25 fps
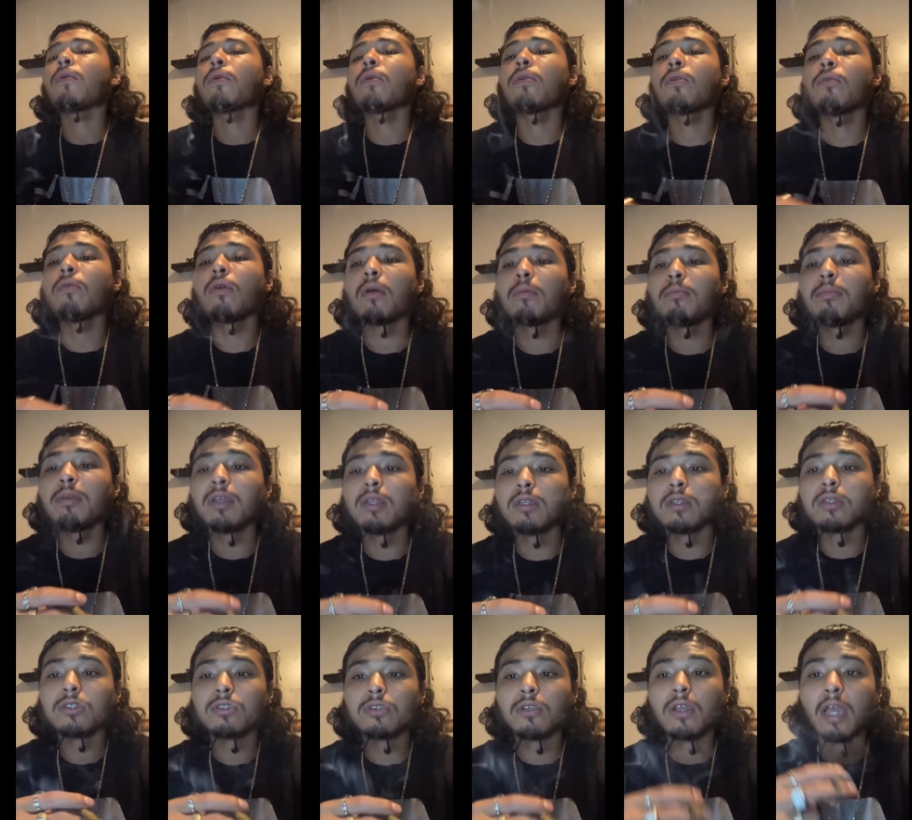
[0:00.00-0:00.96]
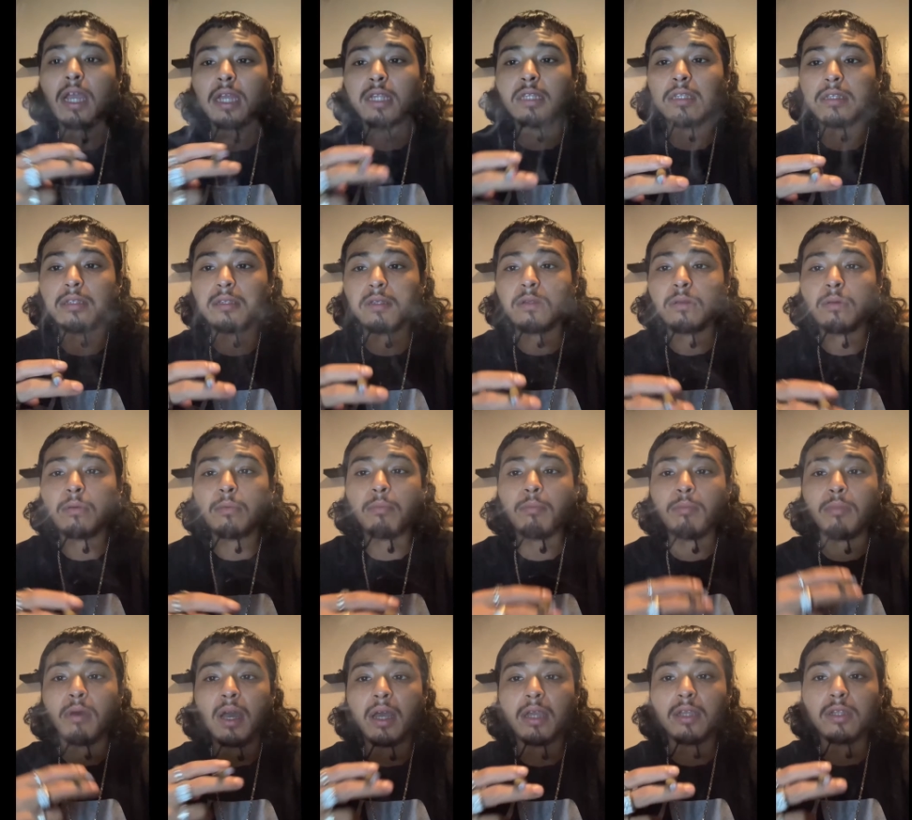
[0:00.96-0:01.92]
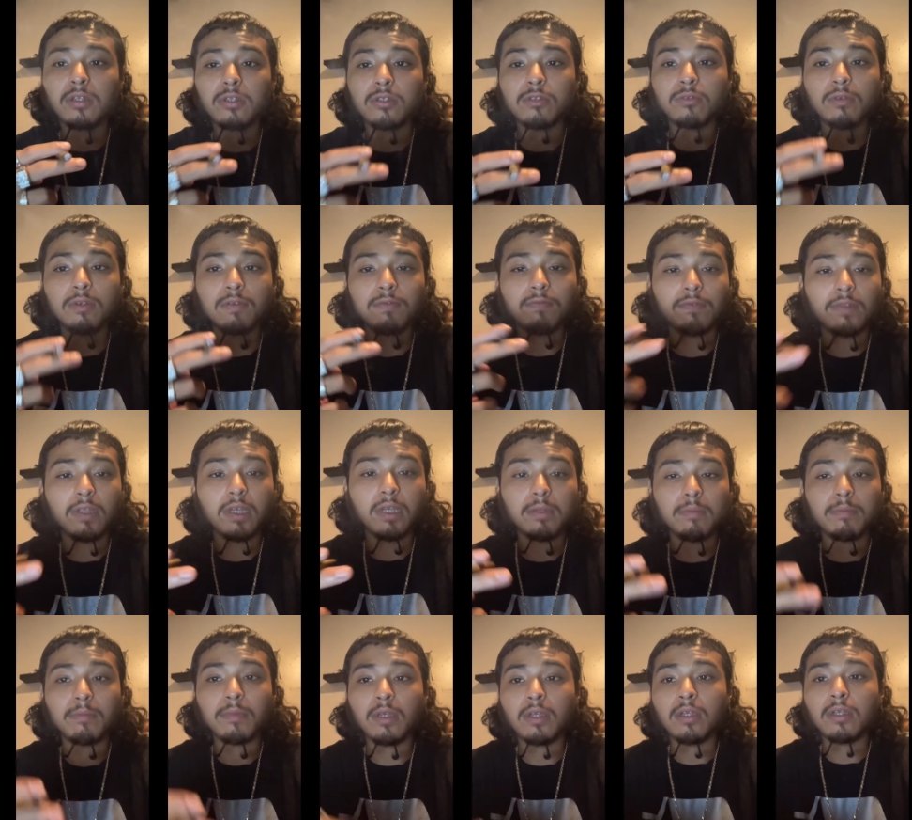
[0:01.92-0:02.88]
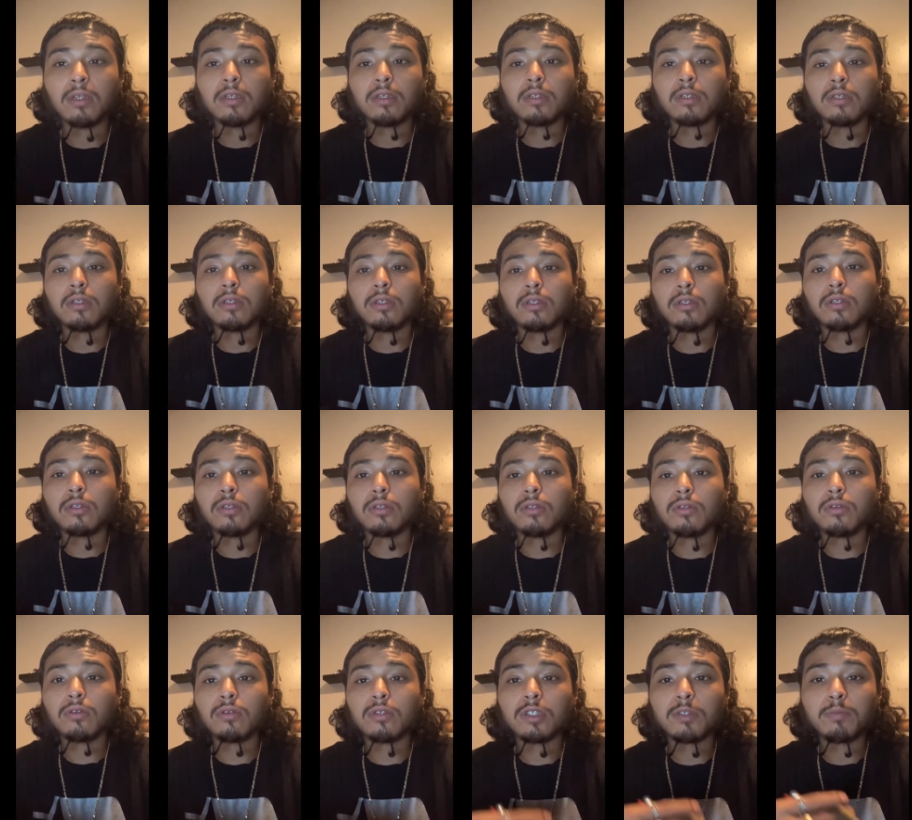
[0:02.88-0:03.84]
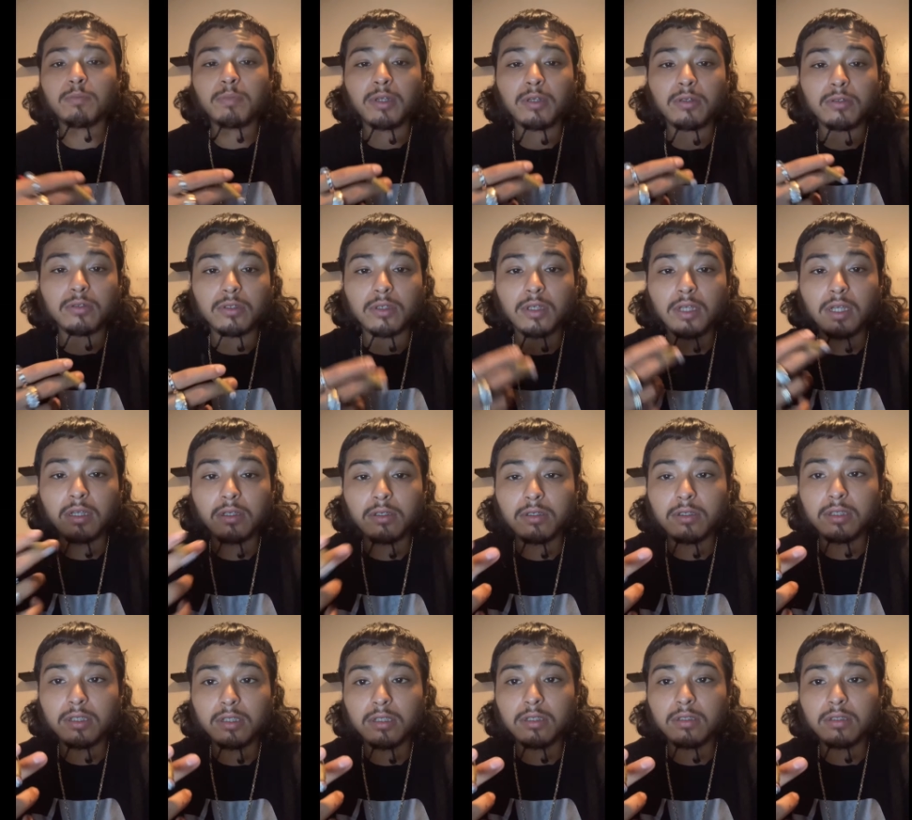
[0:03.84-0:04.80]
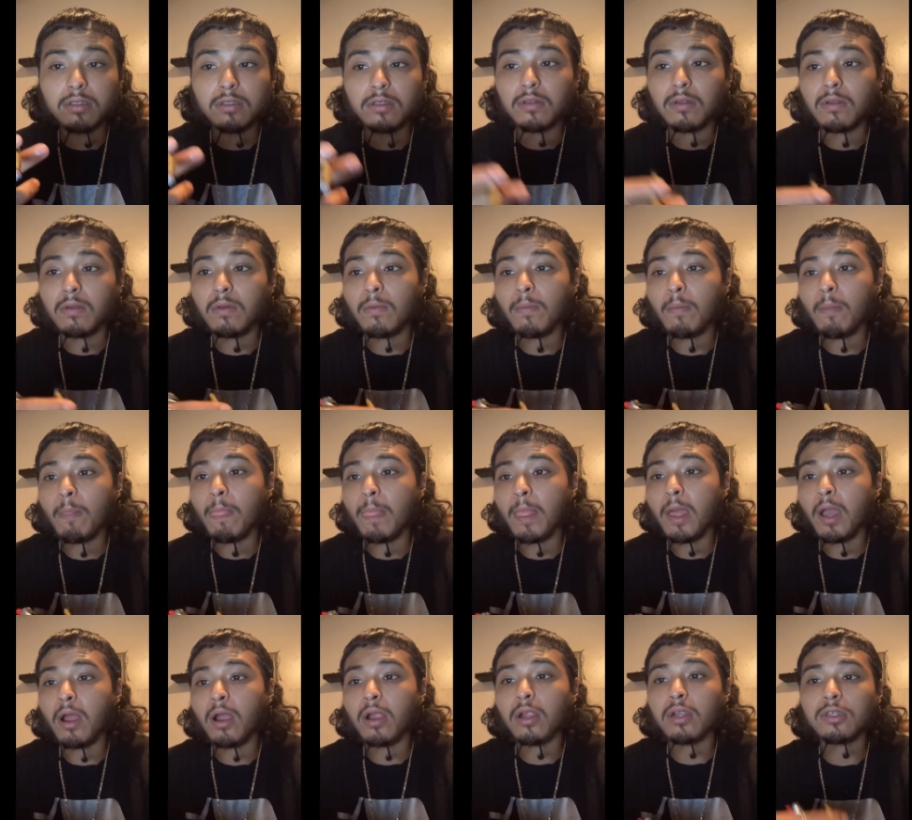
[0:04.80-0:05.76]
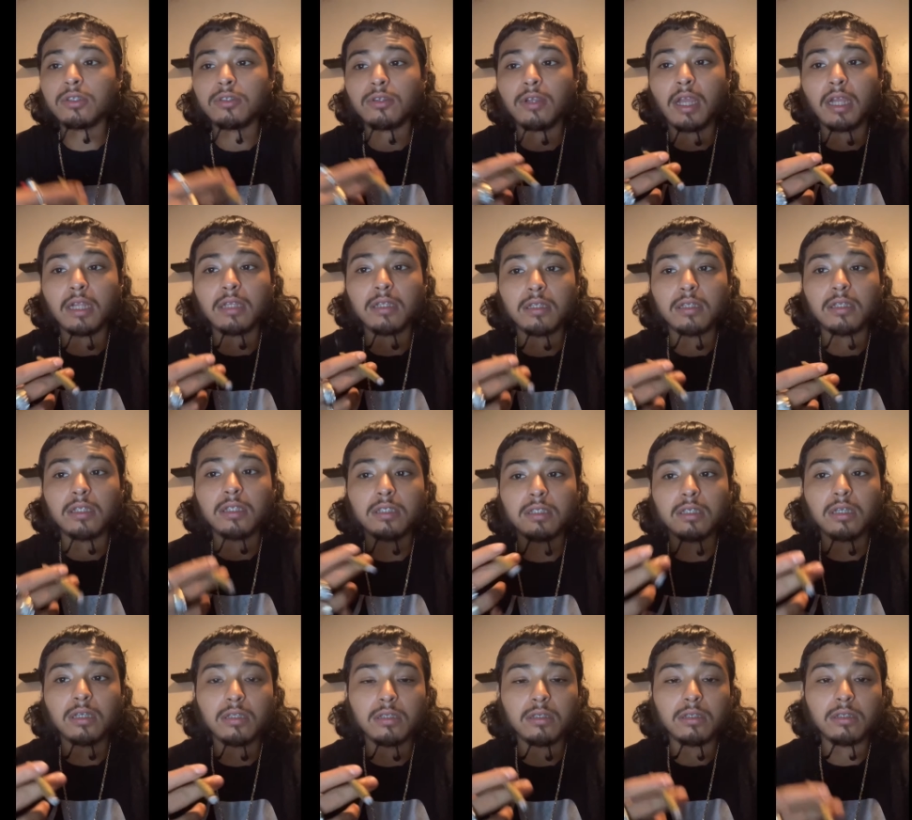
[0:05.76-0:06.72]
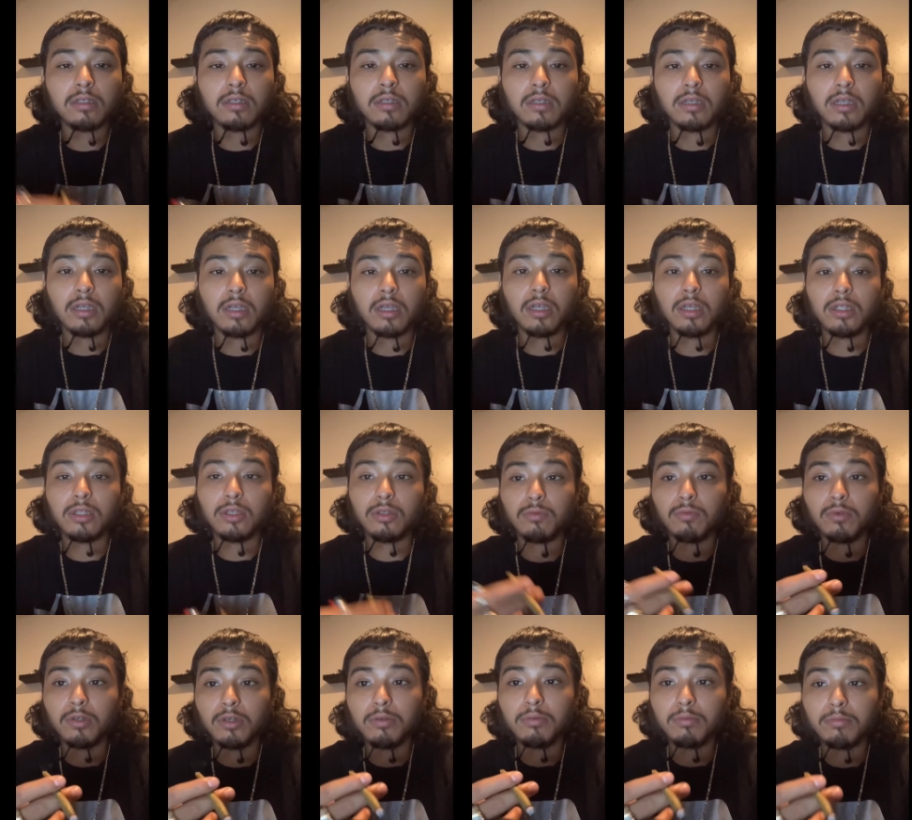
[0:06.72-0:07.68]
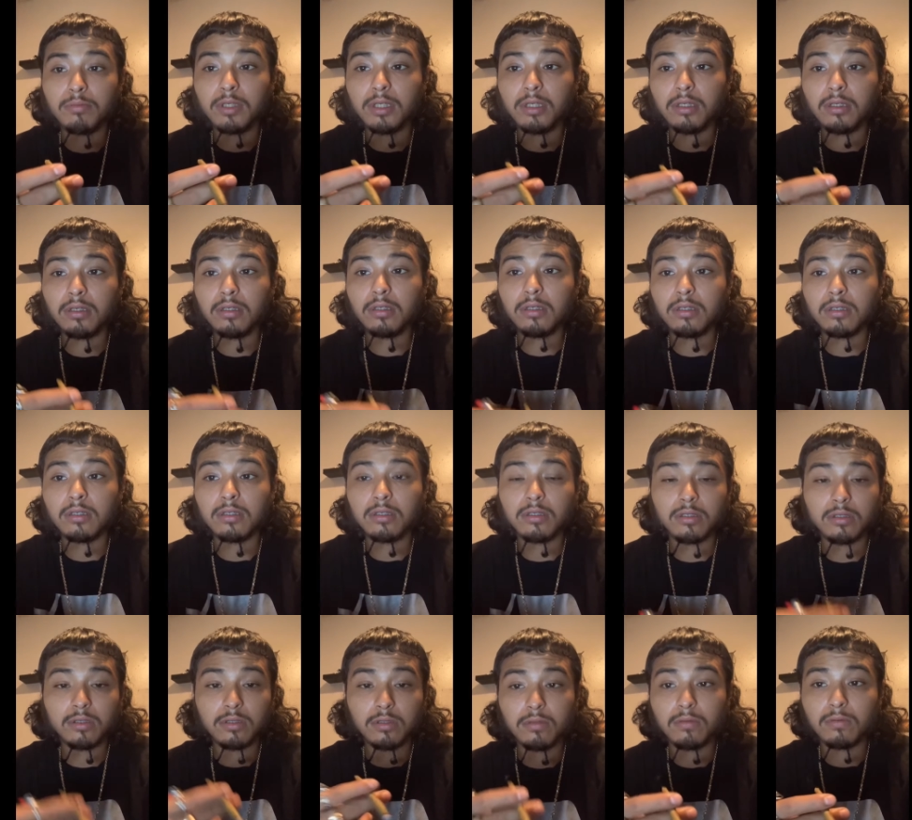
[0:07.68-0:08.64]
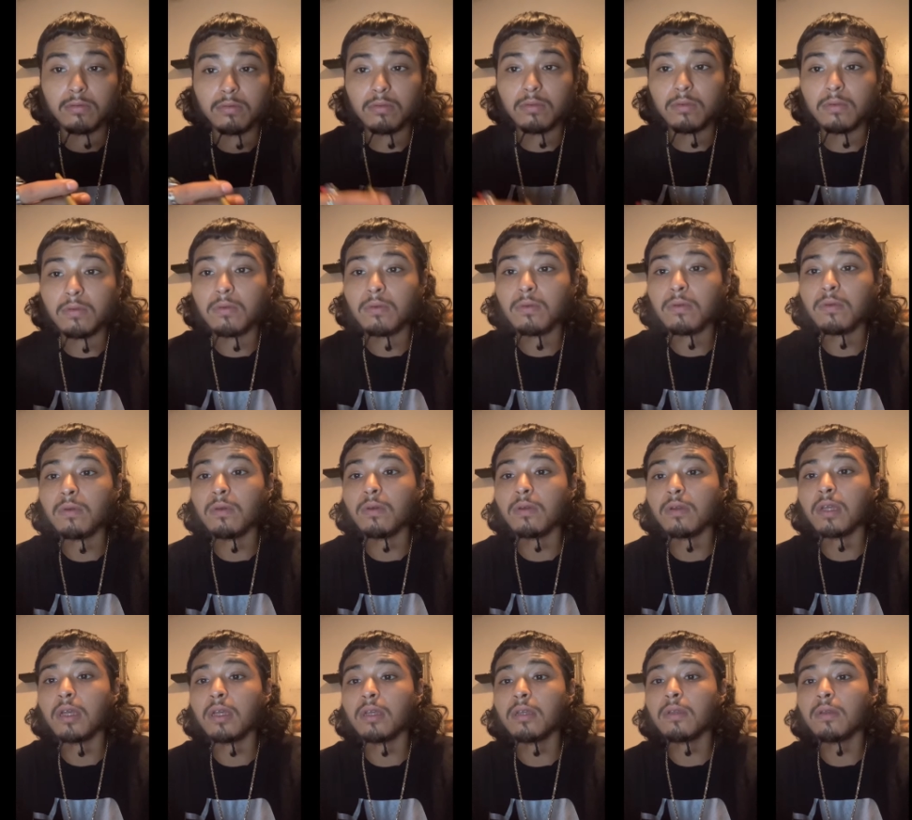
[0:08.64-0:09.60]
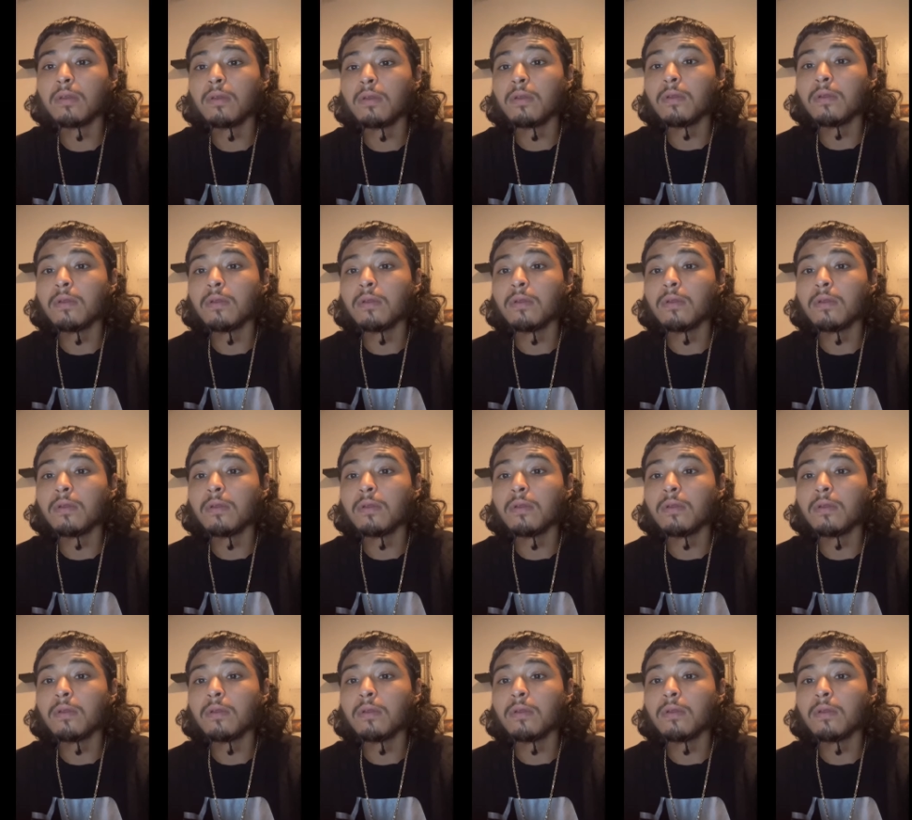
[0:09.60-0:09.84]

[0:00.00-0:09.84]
You are being attracted by your twin flame. Your spiritual energies are attracting each other and you will meet soon. Okay?